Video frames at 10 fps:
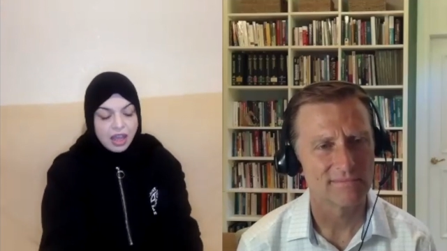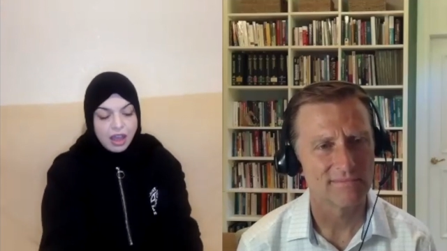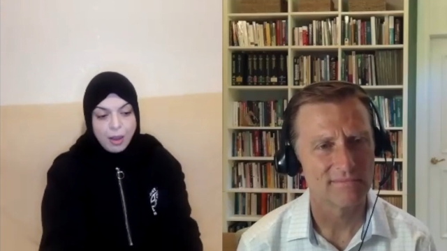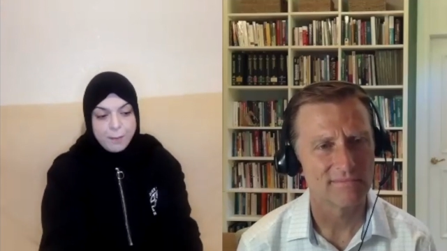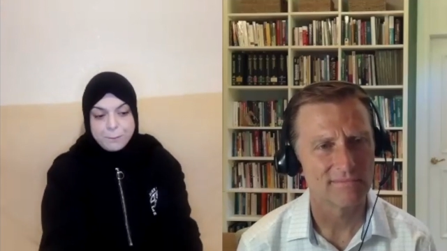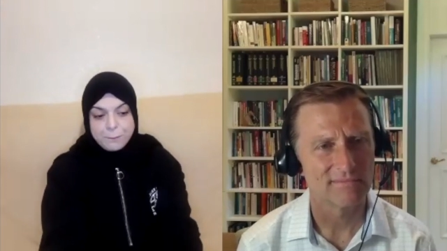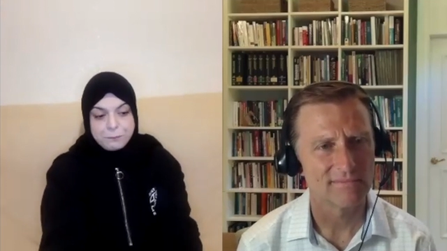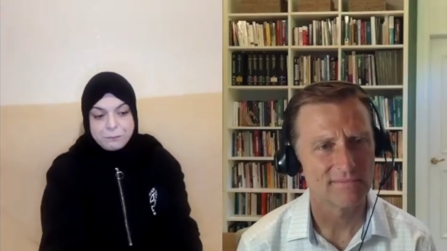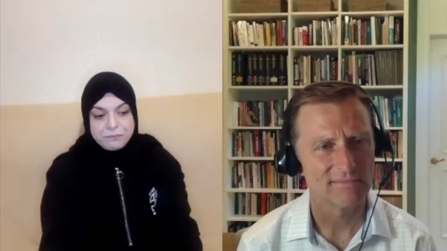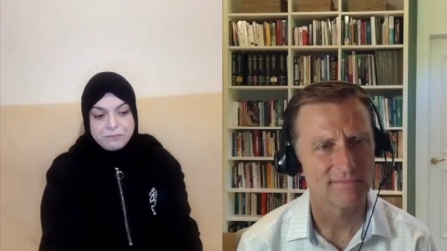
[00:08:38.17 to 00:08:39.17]

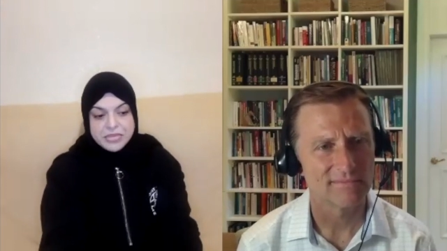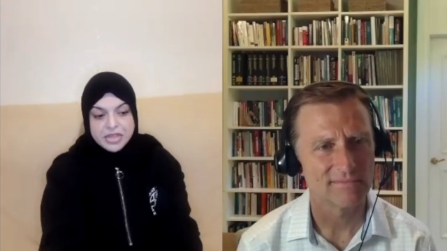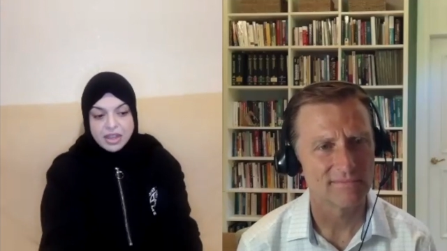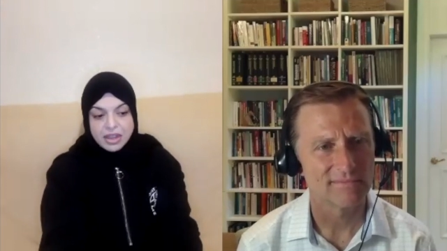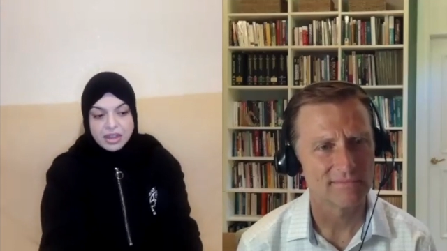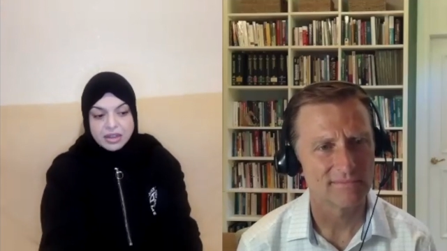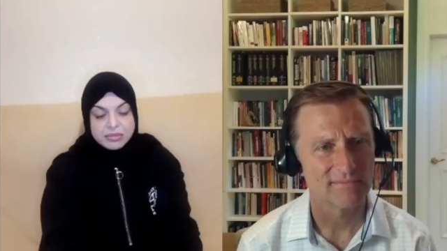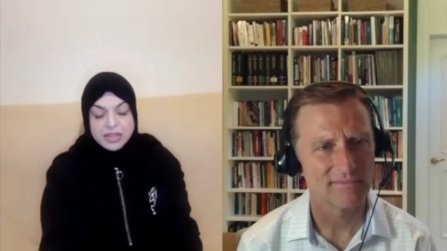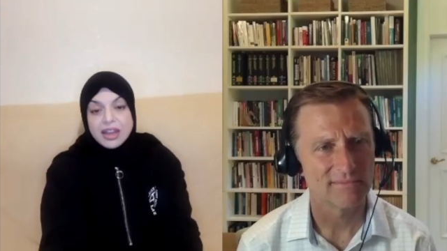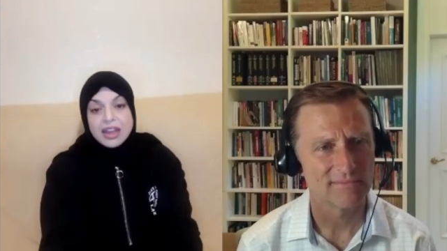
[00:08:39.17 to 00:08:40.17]

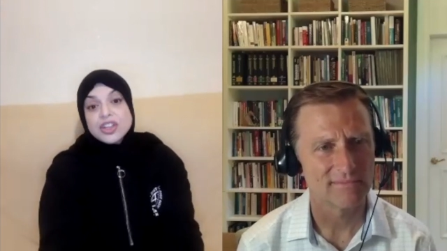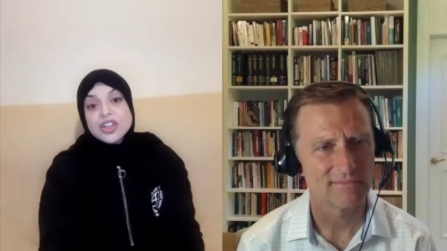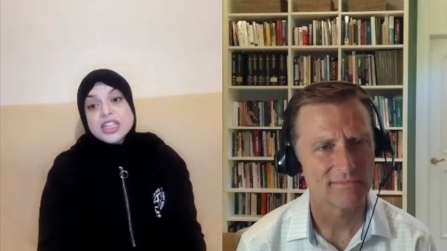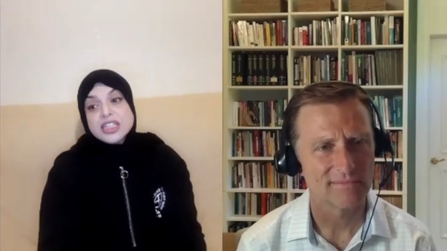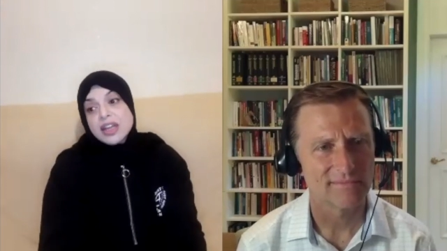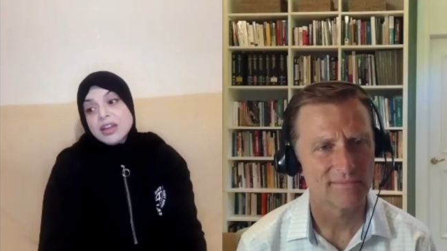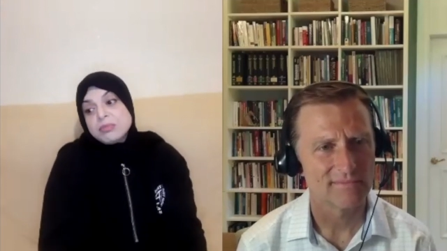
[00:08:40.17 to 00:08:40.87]
Speaker 1: I couldn't,